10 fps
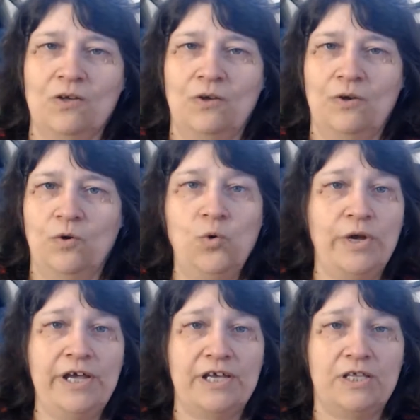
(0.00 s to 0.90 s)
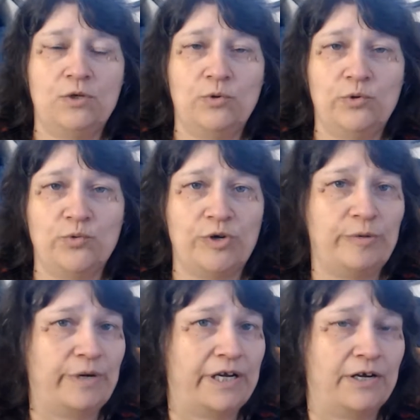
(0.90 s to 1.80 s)
Okay, those were
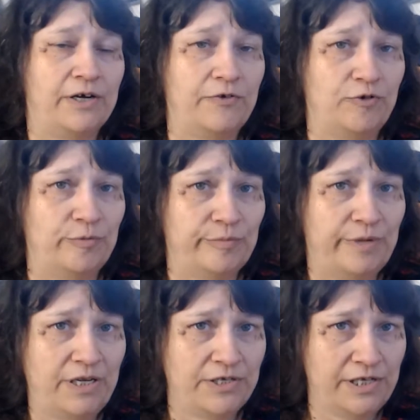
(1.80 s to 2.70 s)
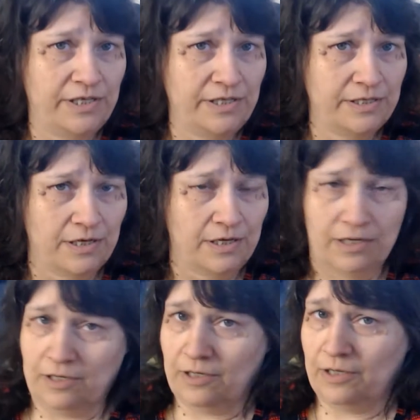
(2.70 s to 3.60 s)
my honorable mentions. I
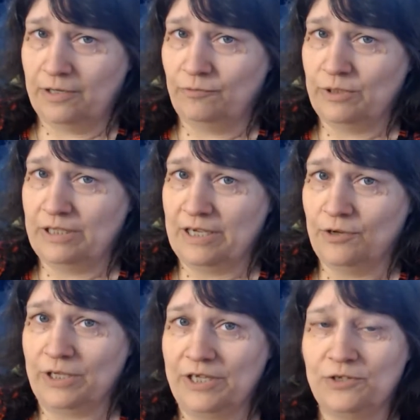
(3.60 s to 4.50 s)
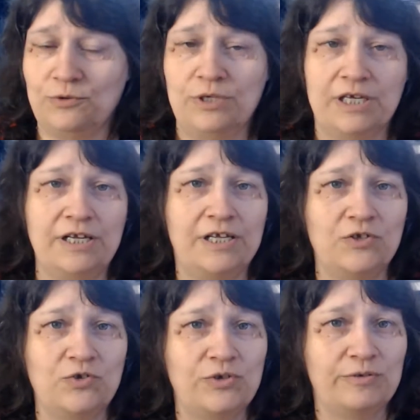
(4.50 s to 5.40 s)
would now like to get
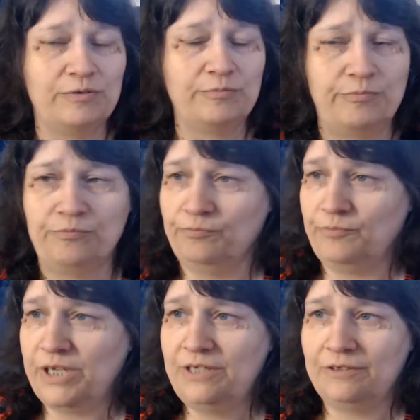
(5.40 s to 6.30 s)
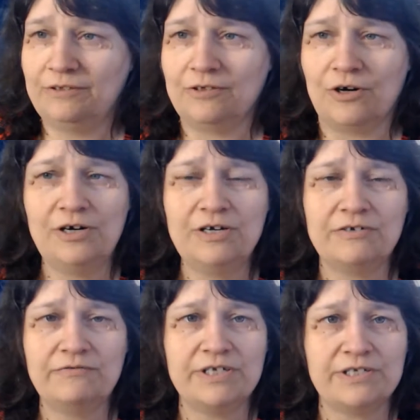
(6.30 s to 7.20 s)
into the meat and heart of
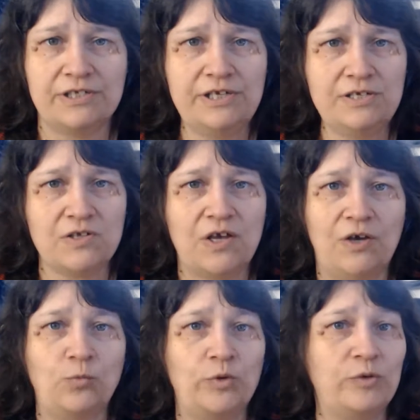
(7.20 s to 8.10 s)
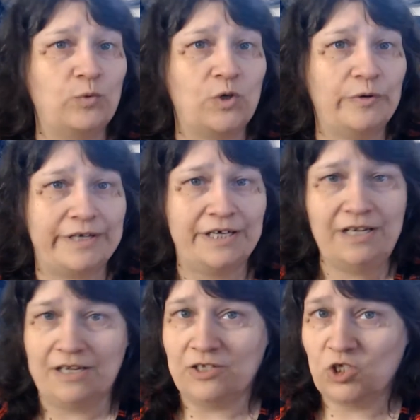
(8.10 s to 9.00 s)
this list, and we will go ahead
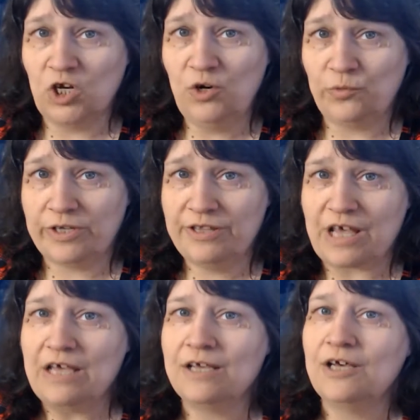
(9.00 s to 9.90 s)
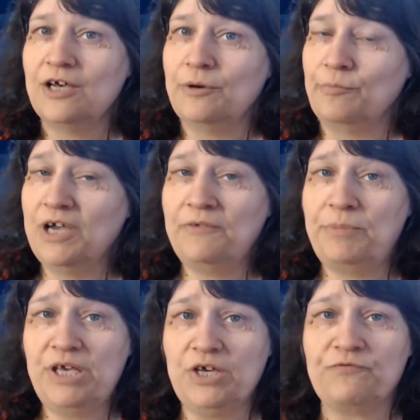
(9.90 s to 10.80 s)
and start with my
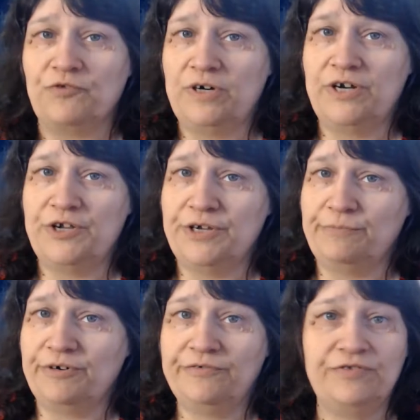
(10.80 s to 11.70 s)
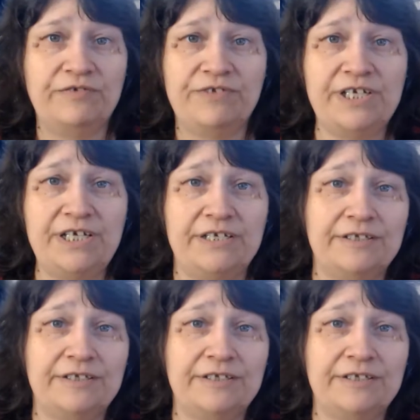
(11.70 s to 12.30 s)
pick for number 15.